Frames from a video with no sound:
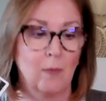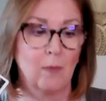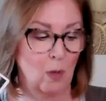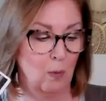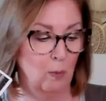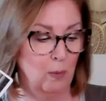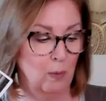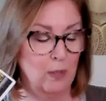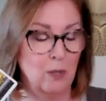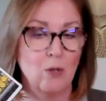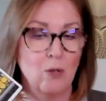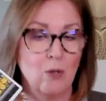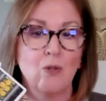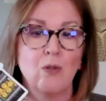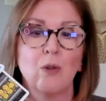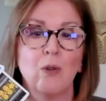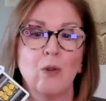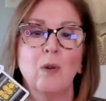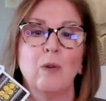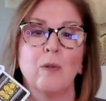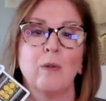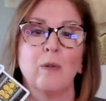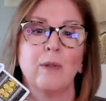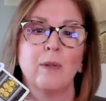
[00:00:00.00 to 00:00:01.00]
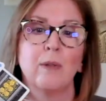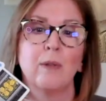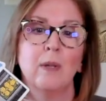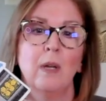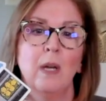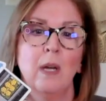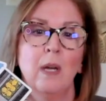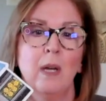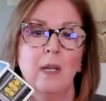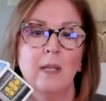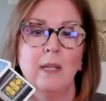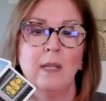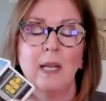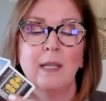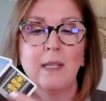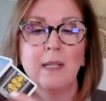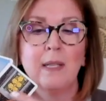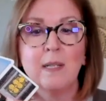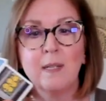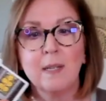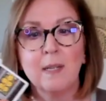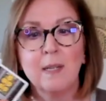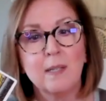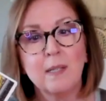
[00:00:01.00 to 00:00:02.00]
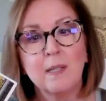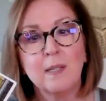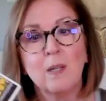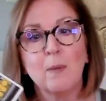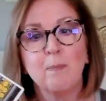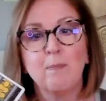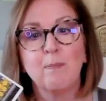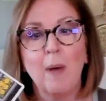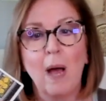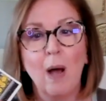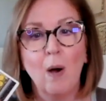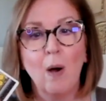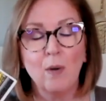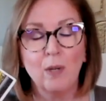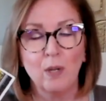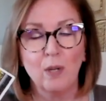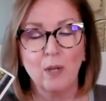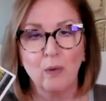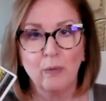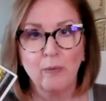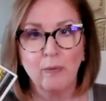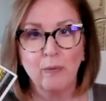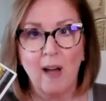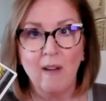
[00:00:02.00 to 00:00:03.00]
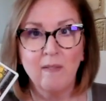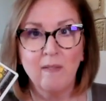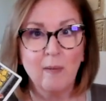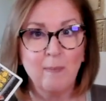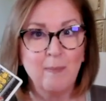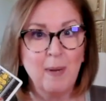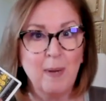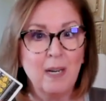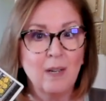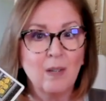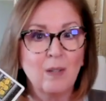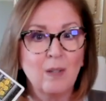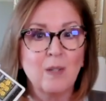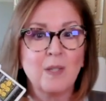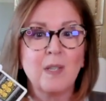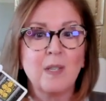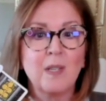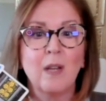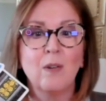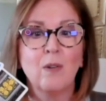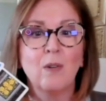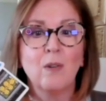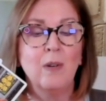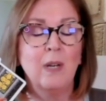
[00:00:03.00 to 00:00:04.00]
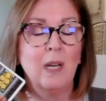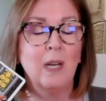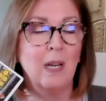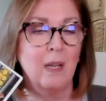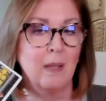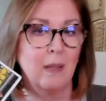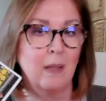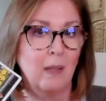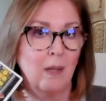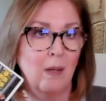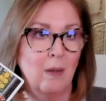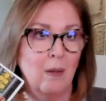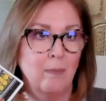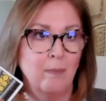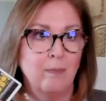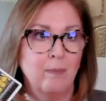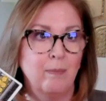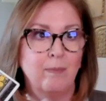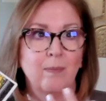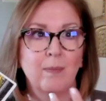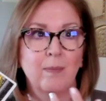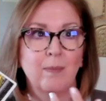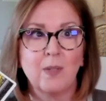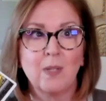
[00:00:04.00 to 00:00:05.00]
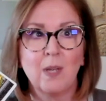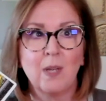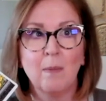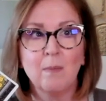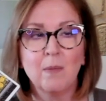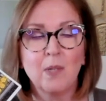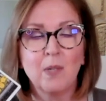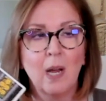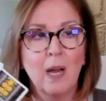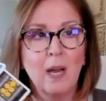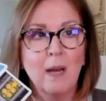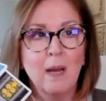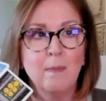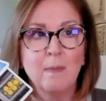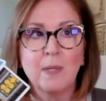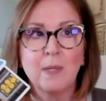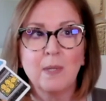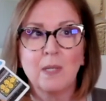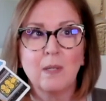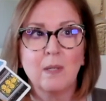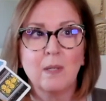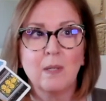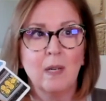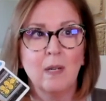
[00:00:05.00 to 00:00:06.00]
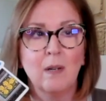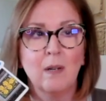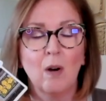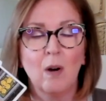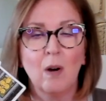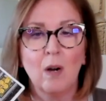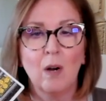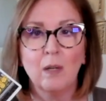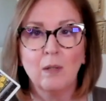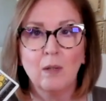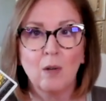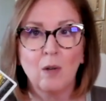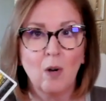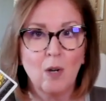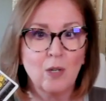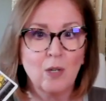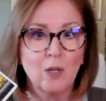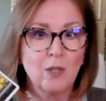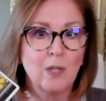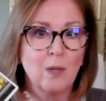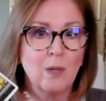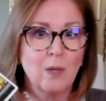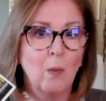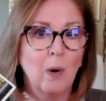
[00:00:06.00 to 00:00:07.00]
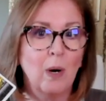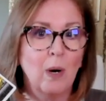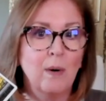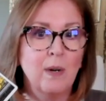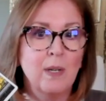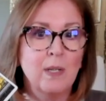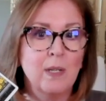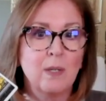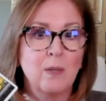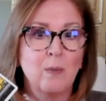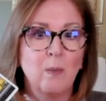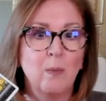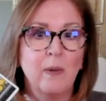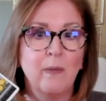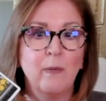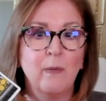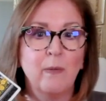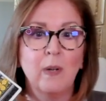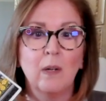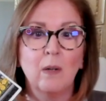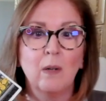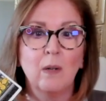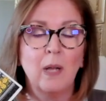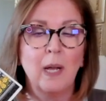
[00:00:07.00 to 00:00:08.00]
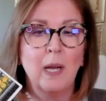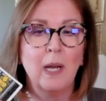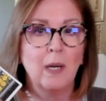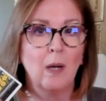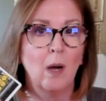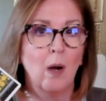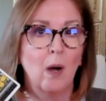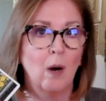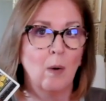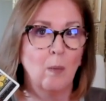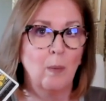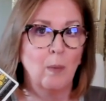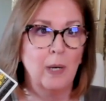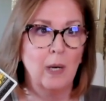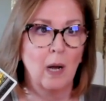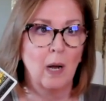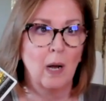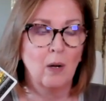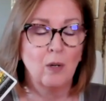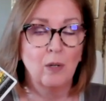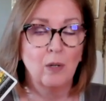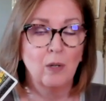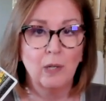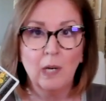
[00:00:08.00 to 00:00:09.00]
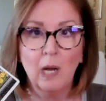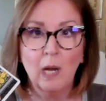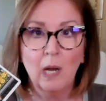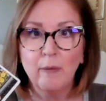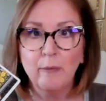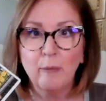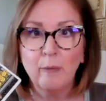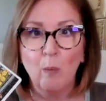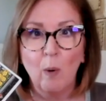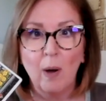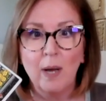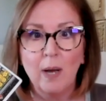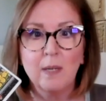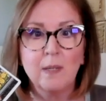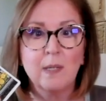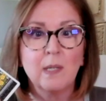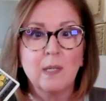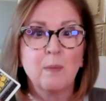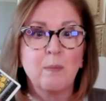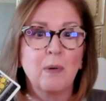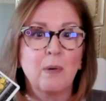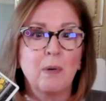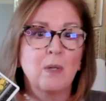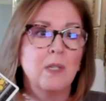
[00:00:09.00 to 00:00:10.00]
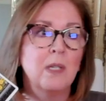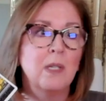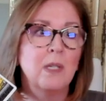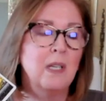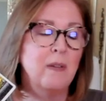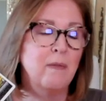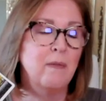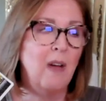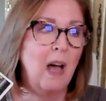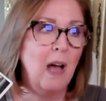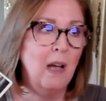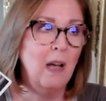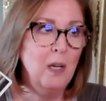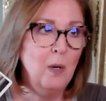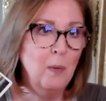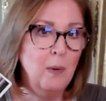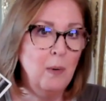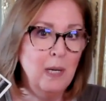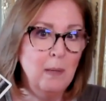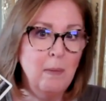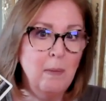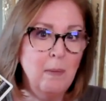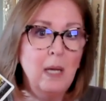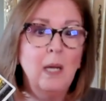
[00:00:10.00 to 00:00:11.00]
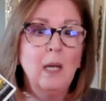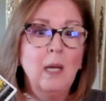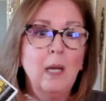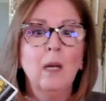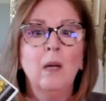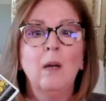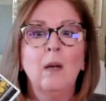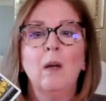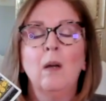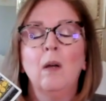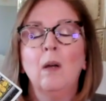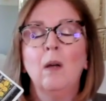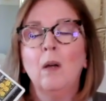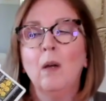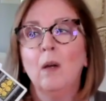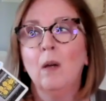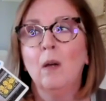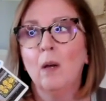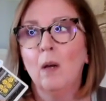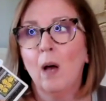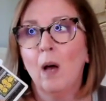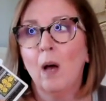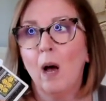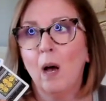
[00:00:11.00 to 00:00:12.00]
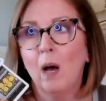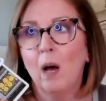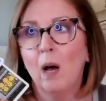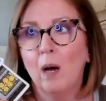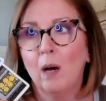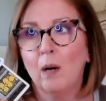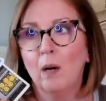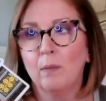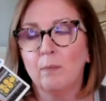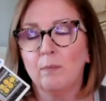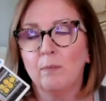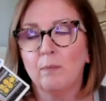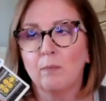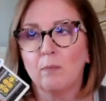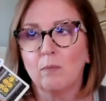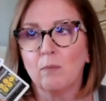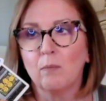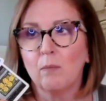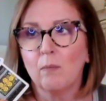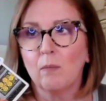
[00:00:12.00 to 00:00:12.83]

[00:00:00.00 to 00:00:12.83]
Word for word: with the truth, that this isn't about you. Five of pentacles underneath. Sometimes in our unconscious awareness, we feel like, are we not good enough? Why is this person devaluing me? um,